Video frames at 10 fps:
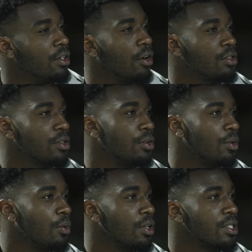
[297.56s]
also
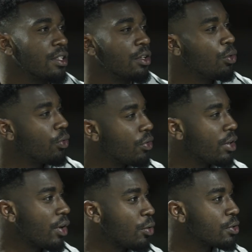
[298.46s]
was in the youth of
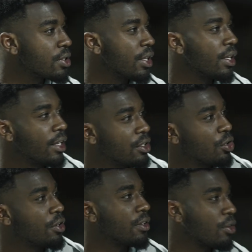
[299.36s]
Leverkusen and then
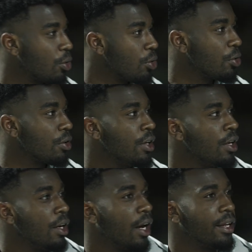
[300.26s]
joined Cologne
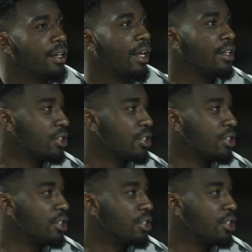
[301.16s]
and then